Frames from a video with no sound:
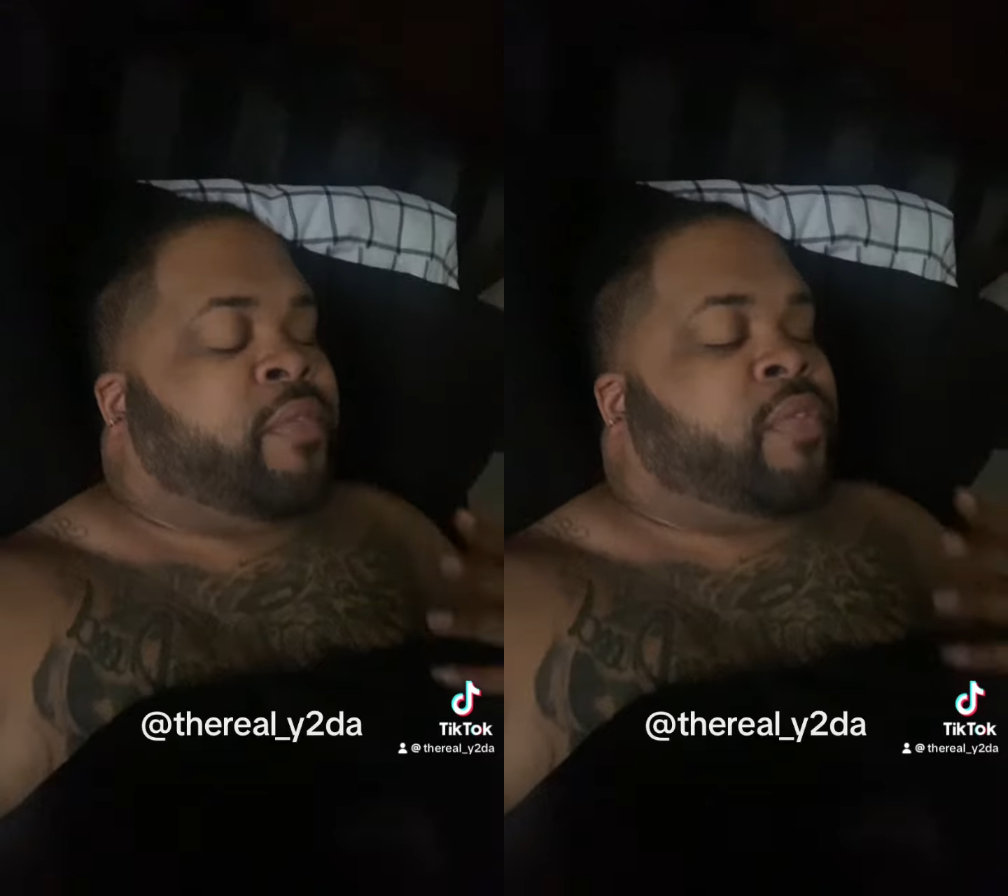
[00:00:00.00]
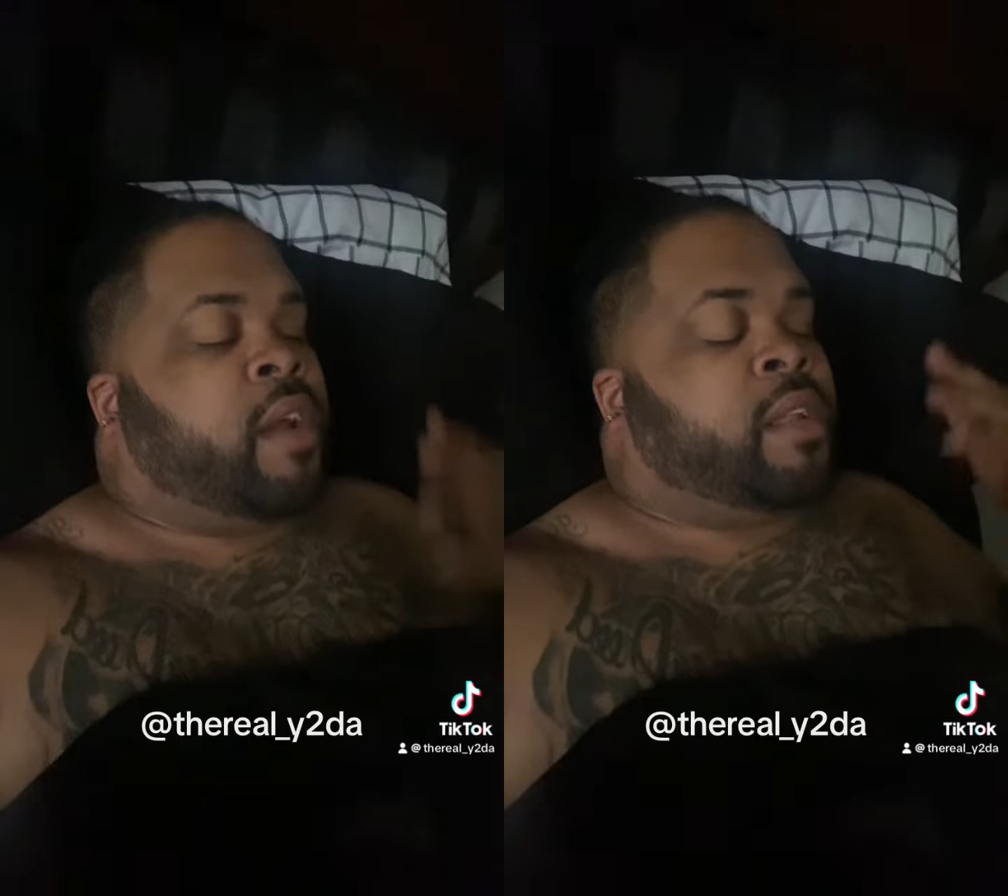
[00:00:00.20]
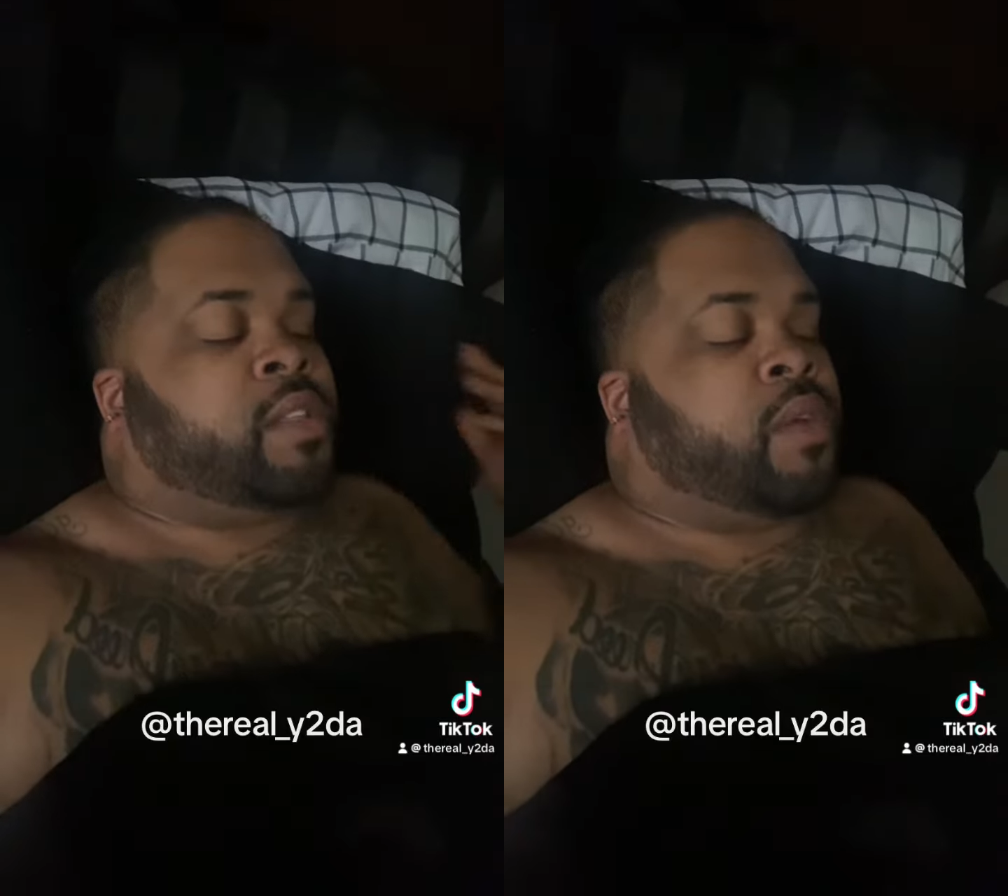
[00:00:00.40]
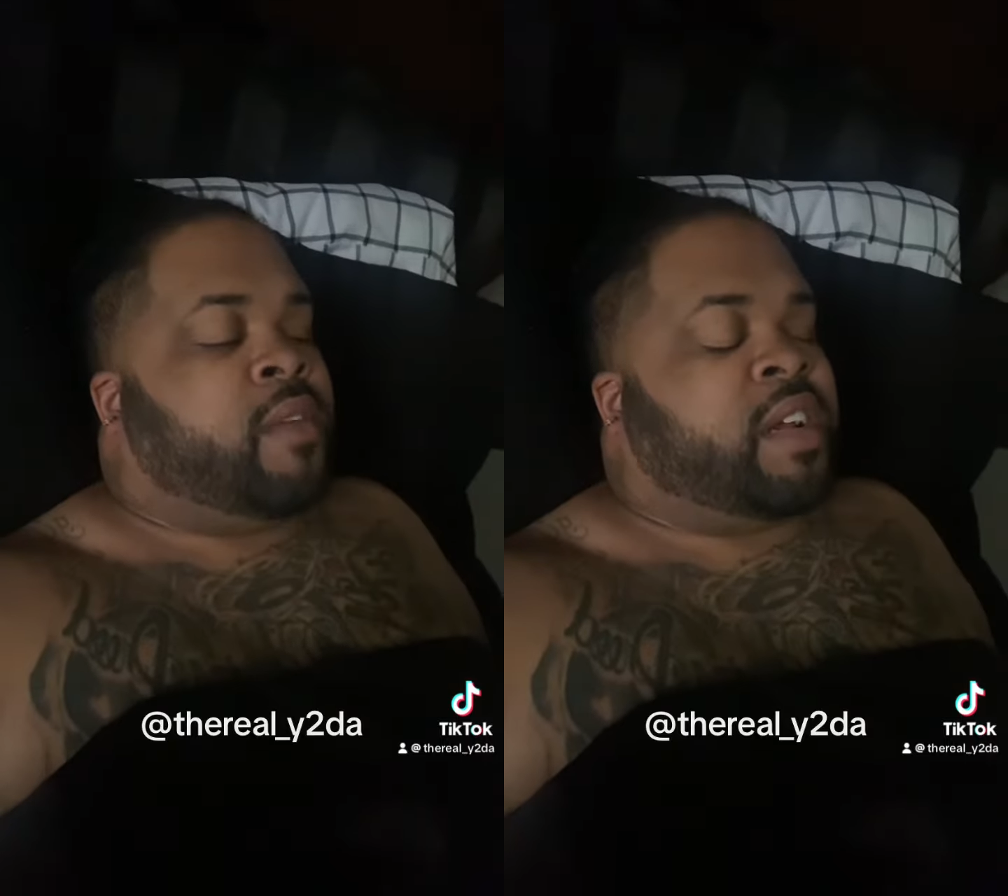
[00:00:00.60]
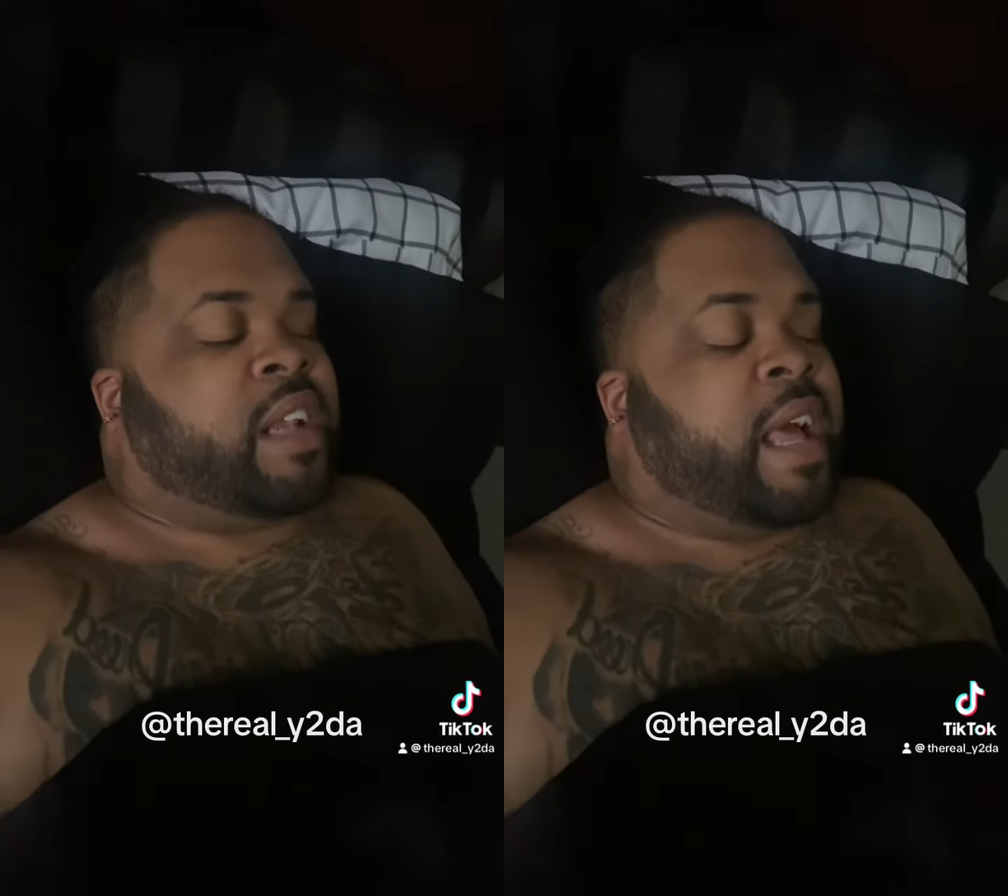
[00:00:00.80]
30,
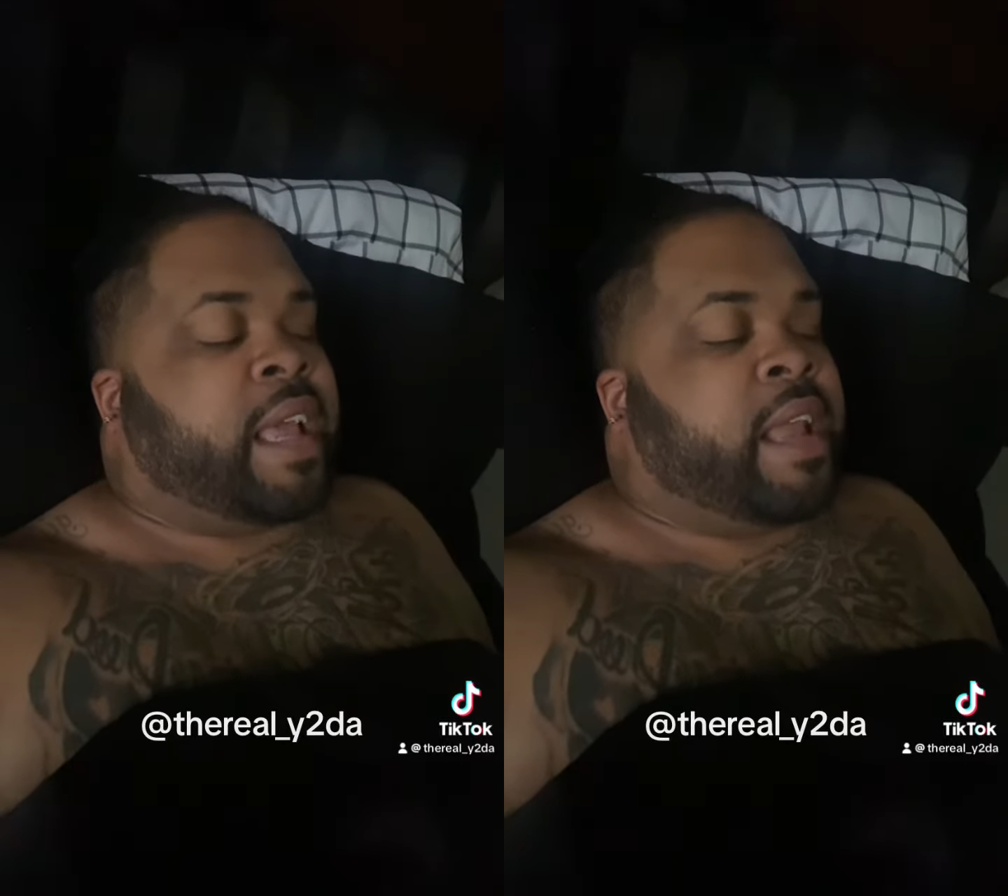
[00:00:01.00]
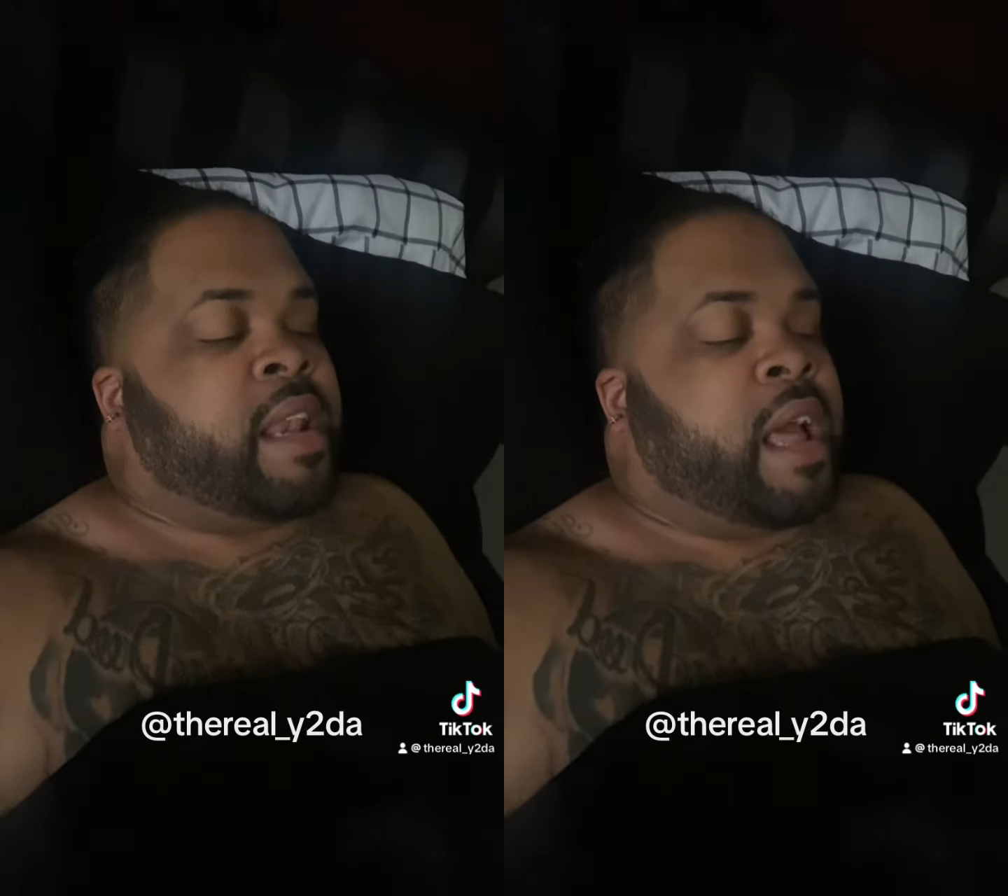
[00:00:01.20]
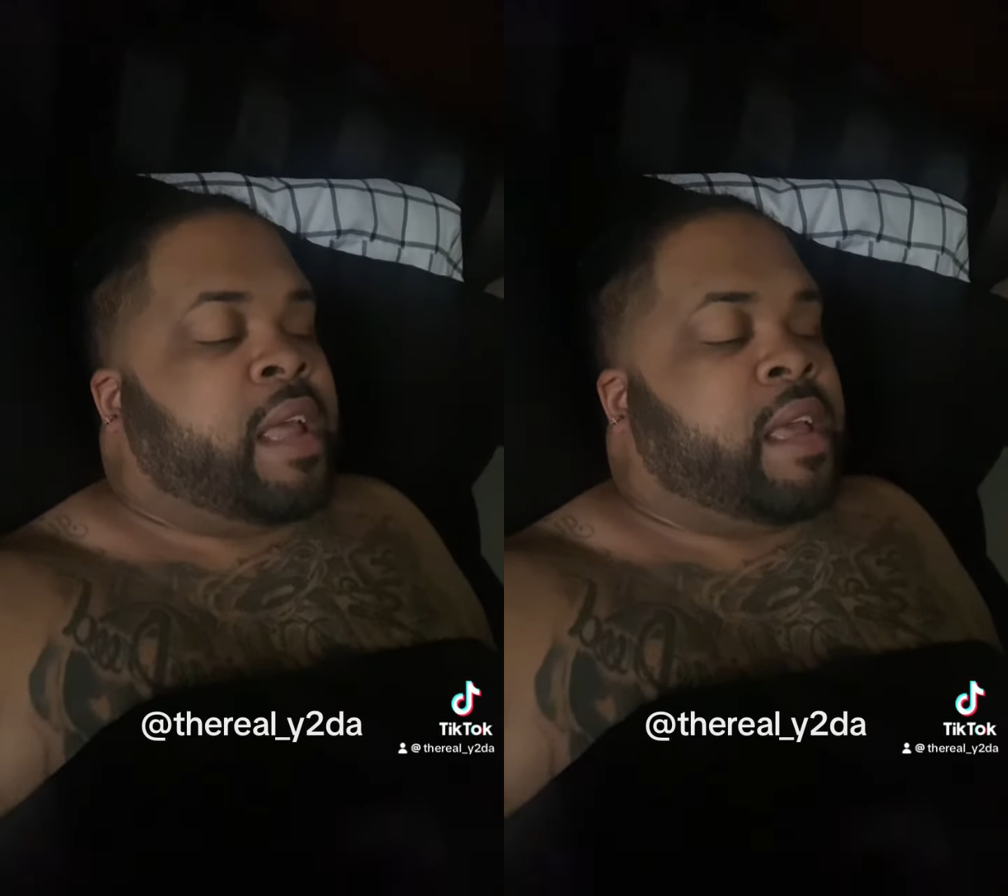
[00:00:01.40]
12 o'clock at night